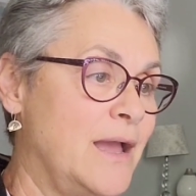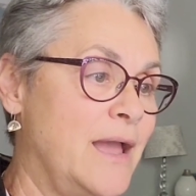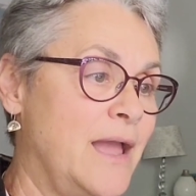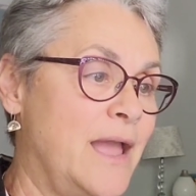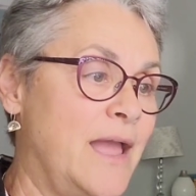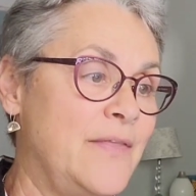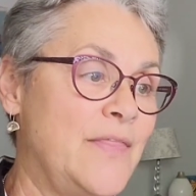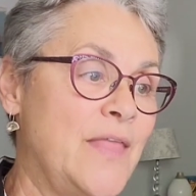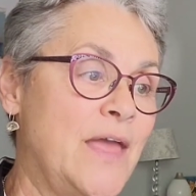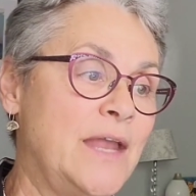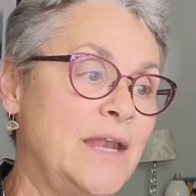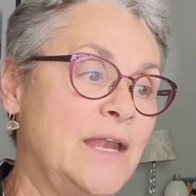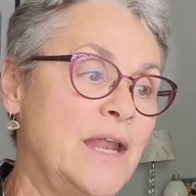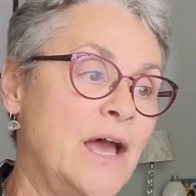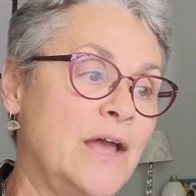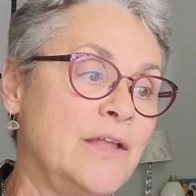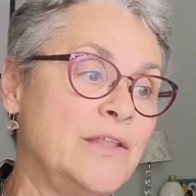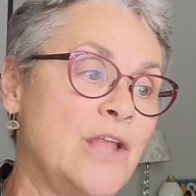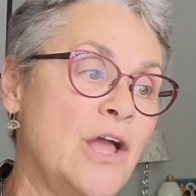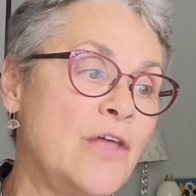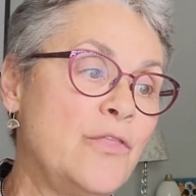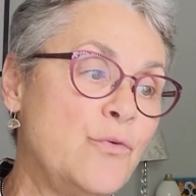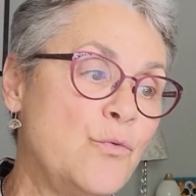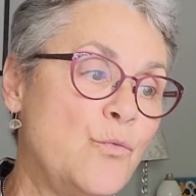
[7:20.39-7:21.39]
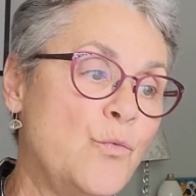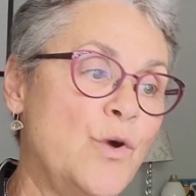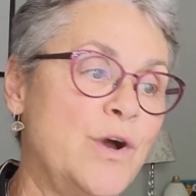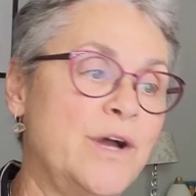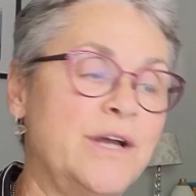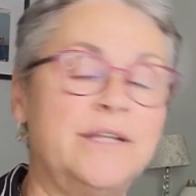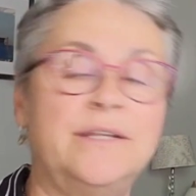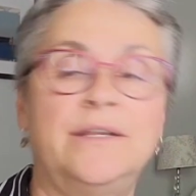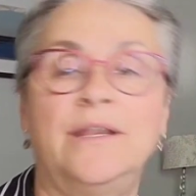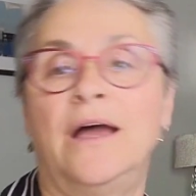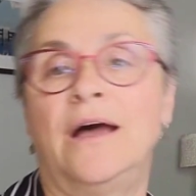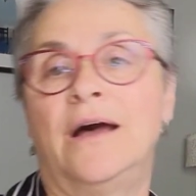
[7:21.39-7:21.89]
And then another
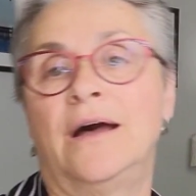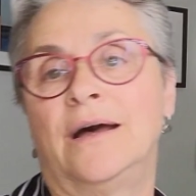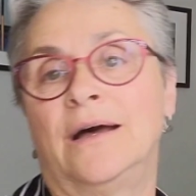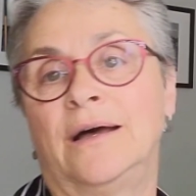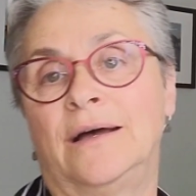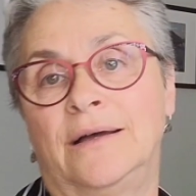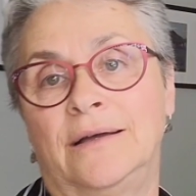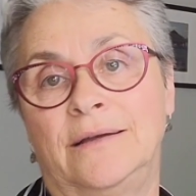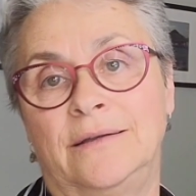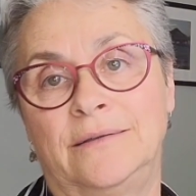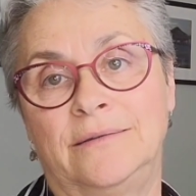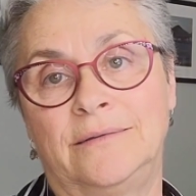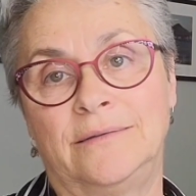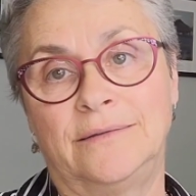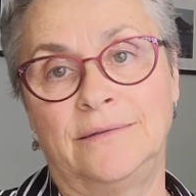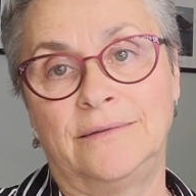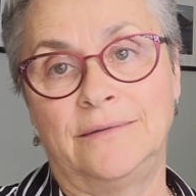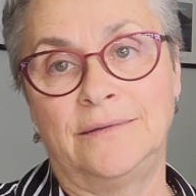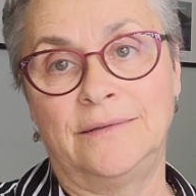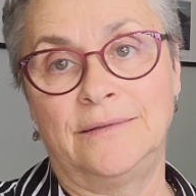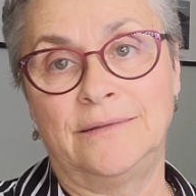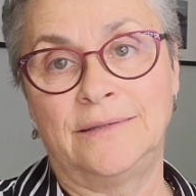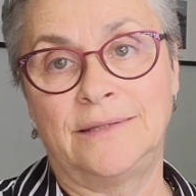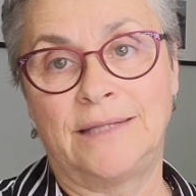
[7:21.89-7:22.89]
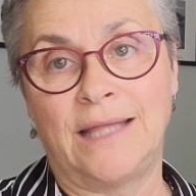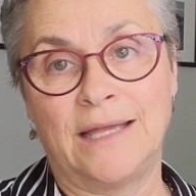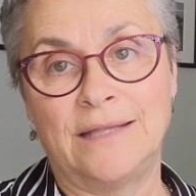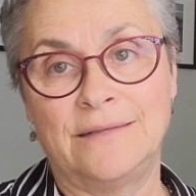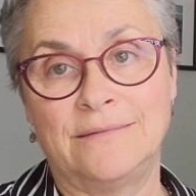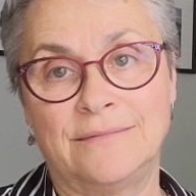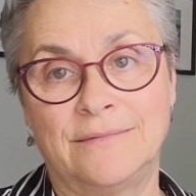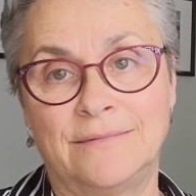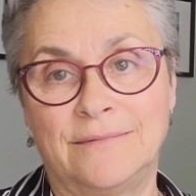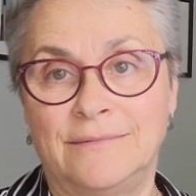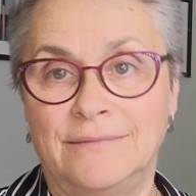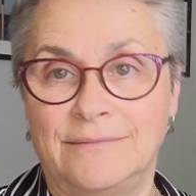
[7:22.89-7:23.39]
one that
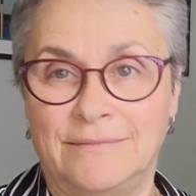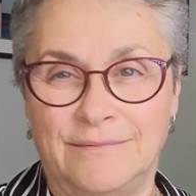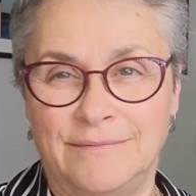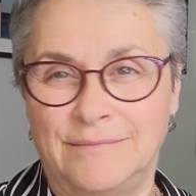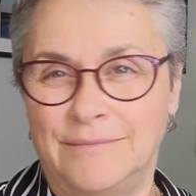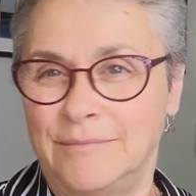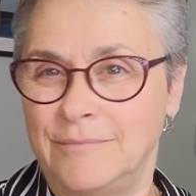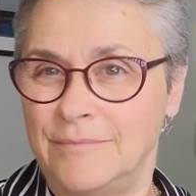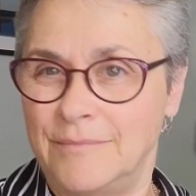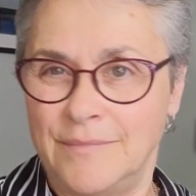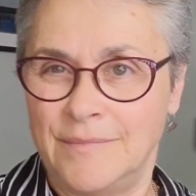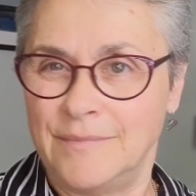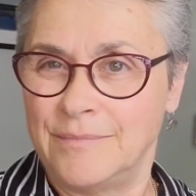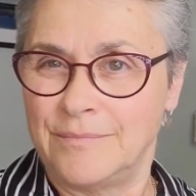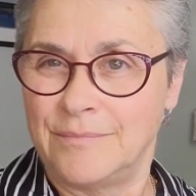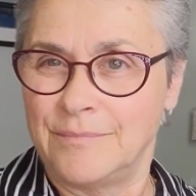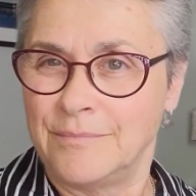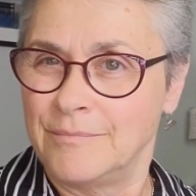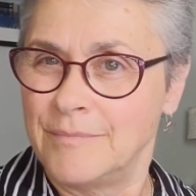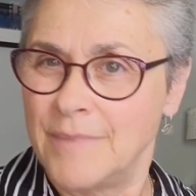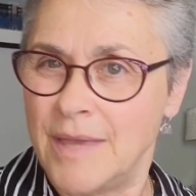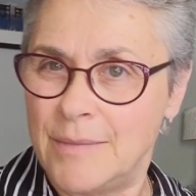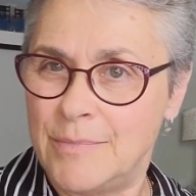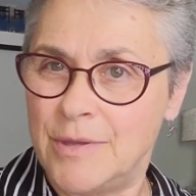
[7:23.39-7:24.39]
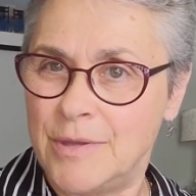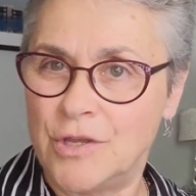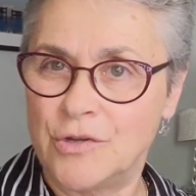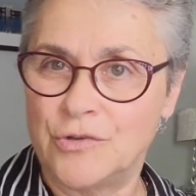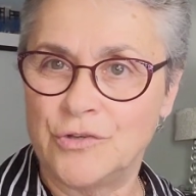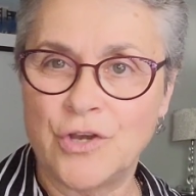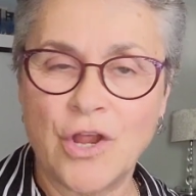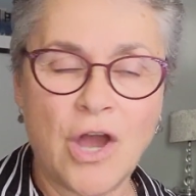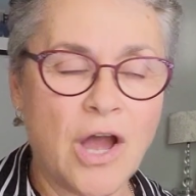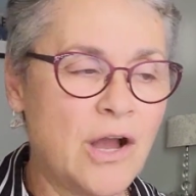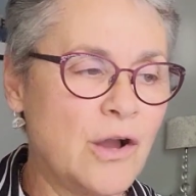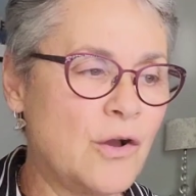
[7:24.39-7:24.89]
maybe you're
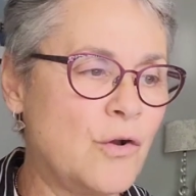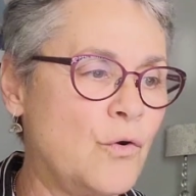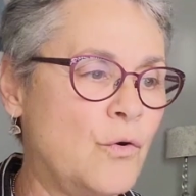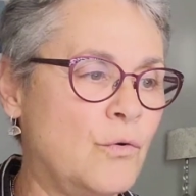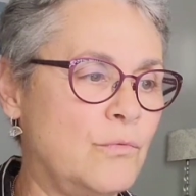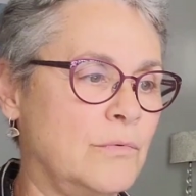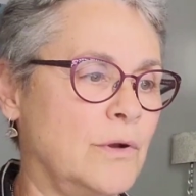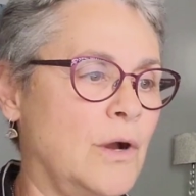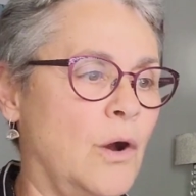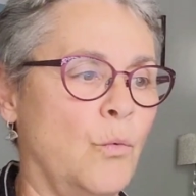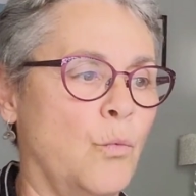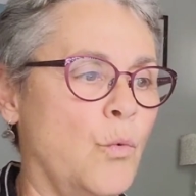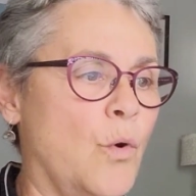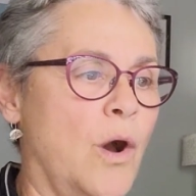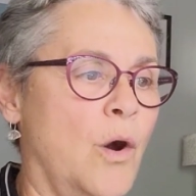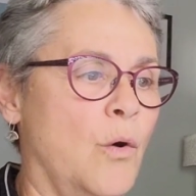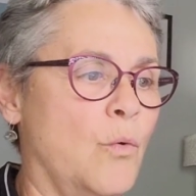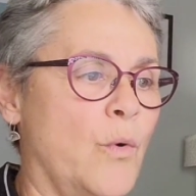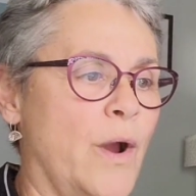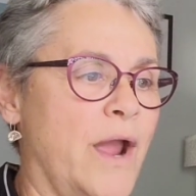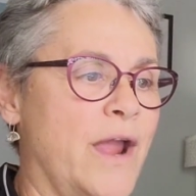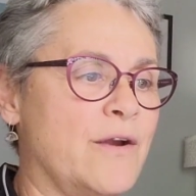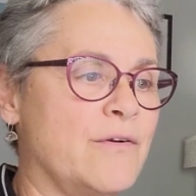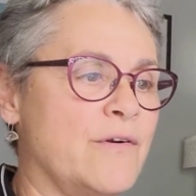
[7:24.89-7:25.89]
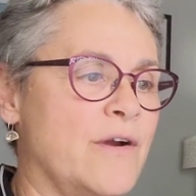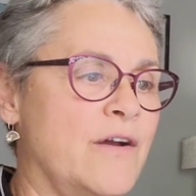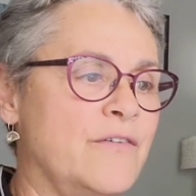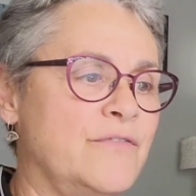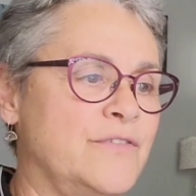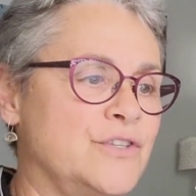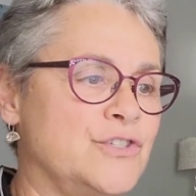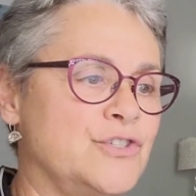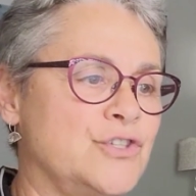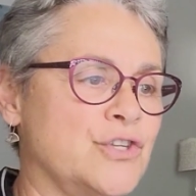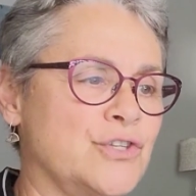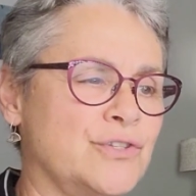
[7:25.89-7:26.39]
not aware of,
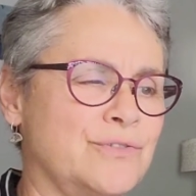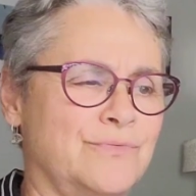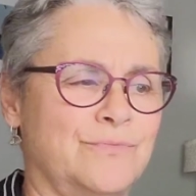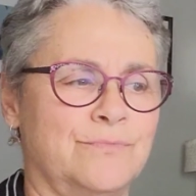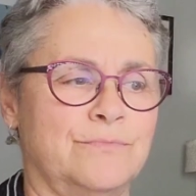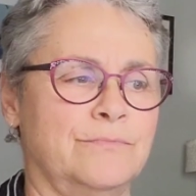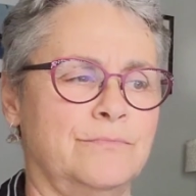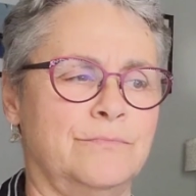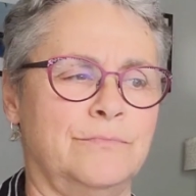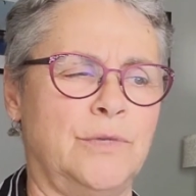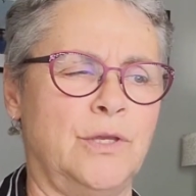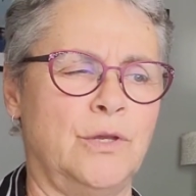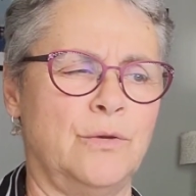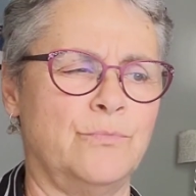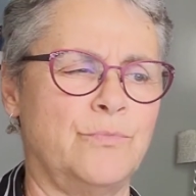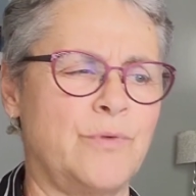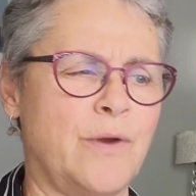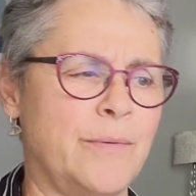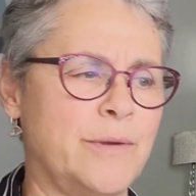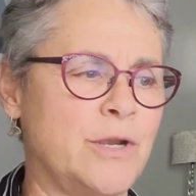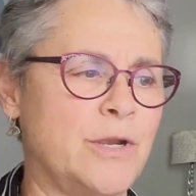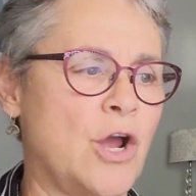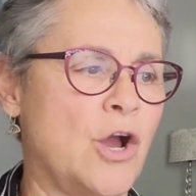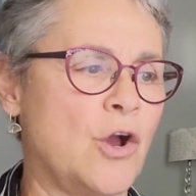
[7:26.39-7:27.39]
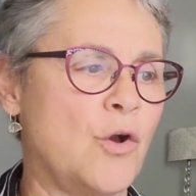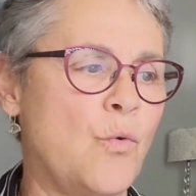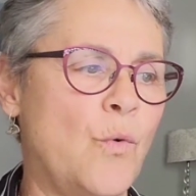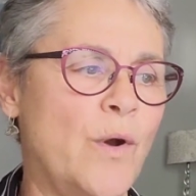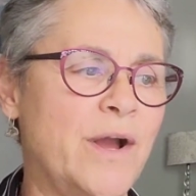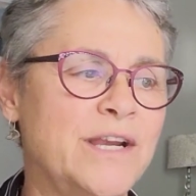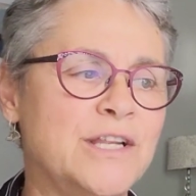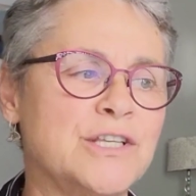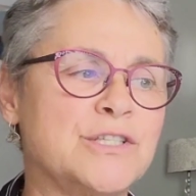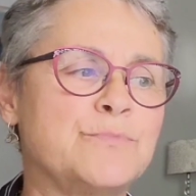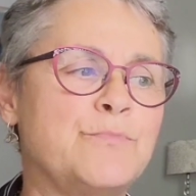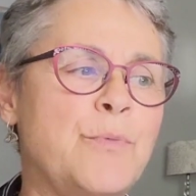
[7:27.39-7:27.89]
it's just, probably not
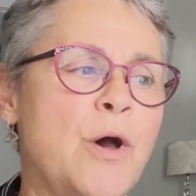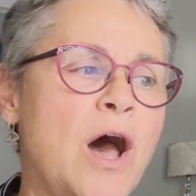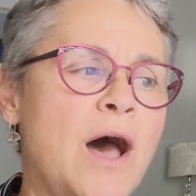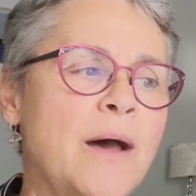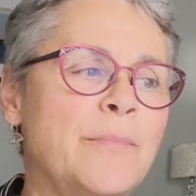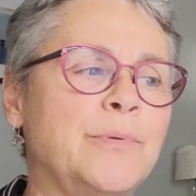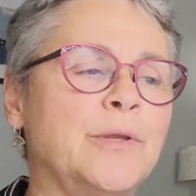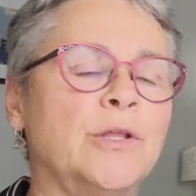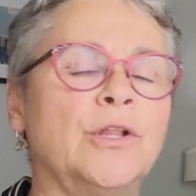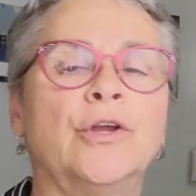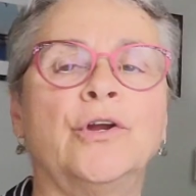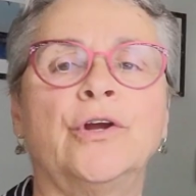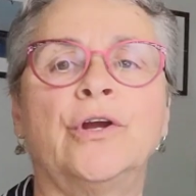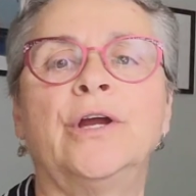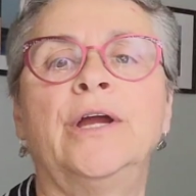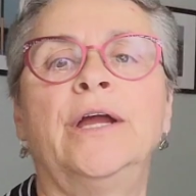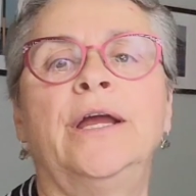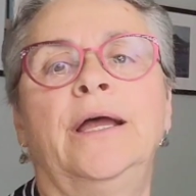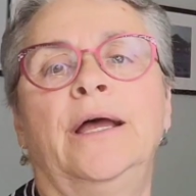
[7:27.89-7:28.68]
quite as popular,